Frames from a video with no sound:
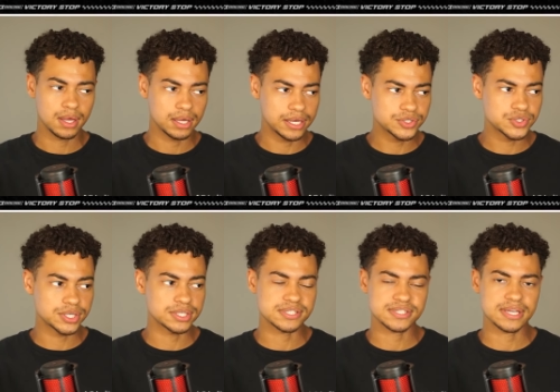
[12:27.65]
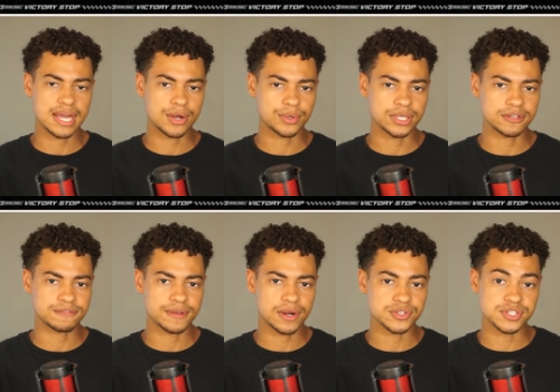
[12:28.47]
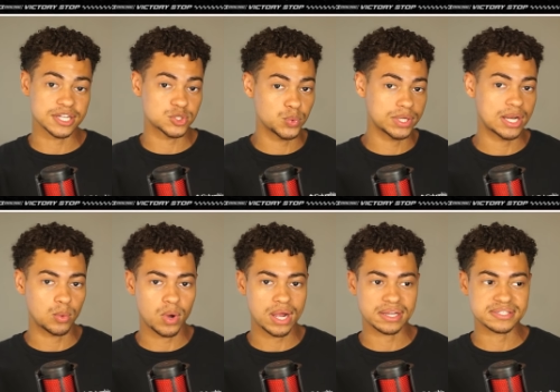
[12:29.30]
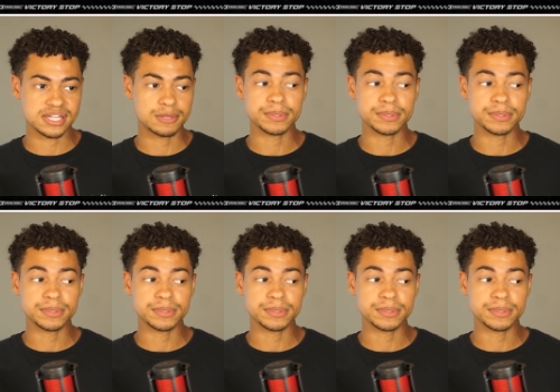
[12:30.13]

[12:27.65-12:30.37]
Interesting to see how he fares next weekend at Watkins Glen,